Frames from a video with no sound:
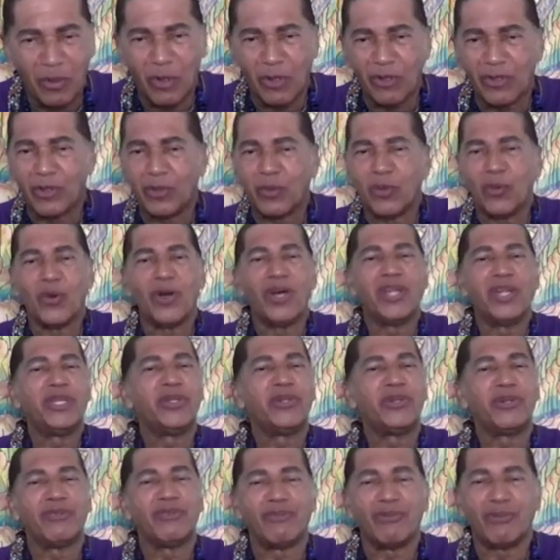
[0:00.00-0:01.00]
or the
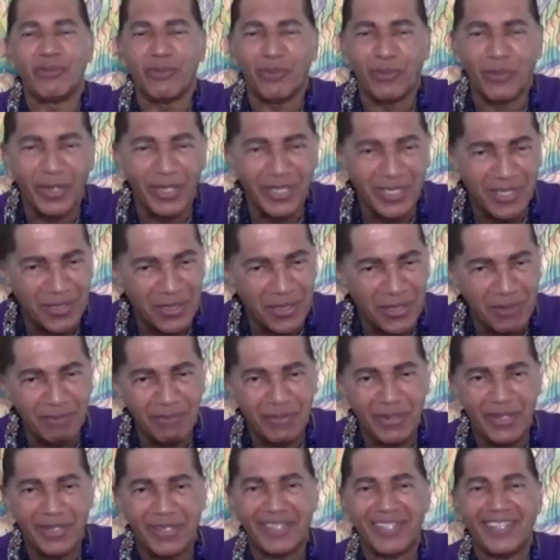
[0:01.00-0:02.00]
wonder of
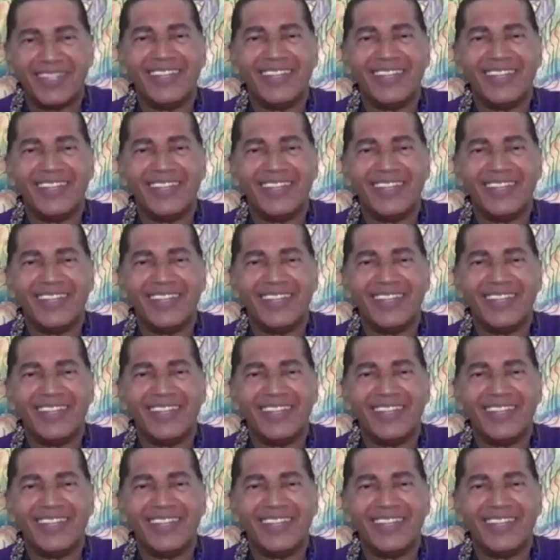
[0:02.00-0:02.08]
wisdom.